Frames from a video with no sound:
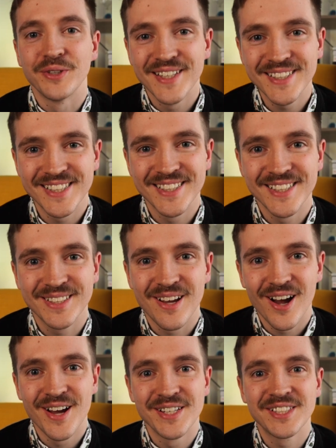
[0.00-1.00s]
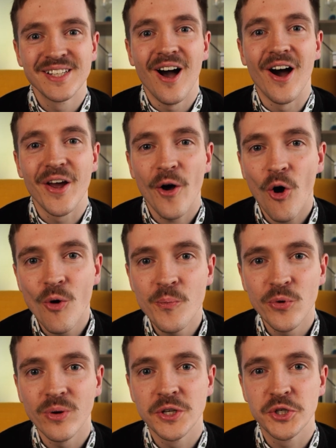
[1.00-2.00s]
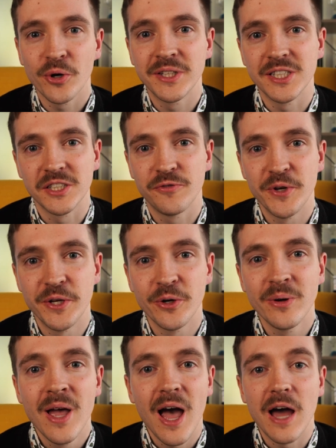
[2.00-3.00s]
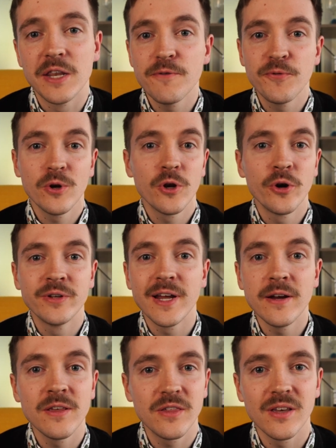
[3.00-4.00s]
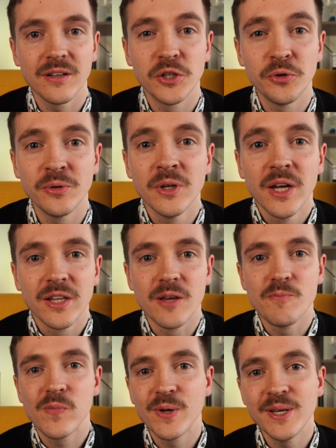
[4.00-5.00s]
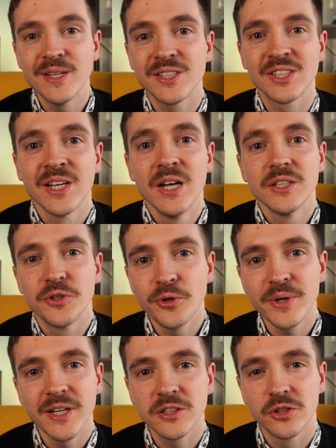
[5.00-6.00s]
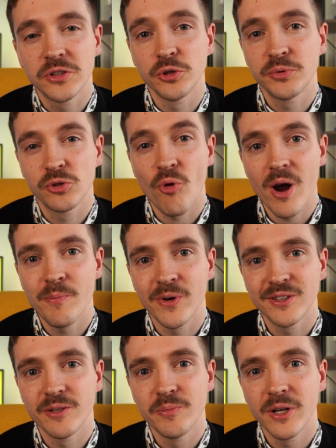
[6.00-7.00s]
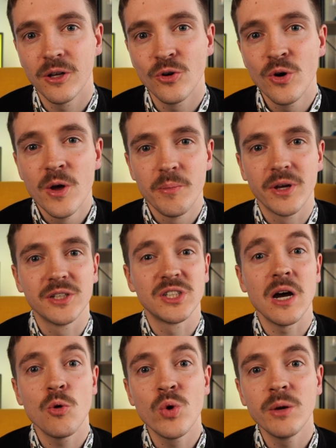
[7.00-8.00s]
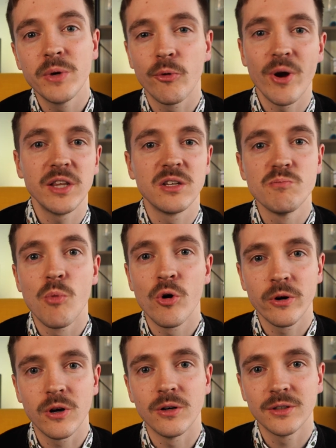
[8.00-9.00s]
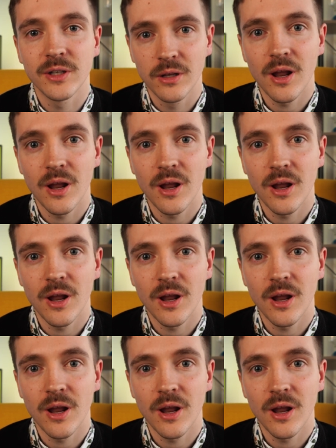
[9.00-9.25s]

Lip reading: this is it, guys. I hope you enjoyed this video, and if you learned anything new, then please do hit the subscribe button below, because I will be creating more content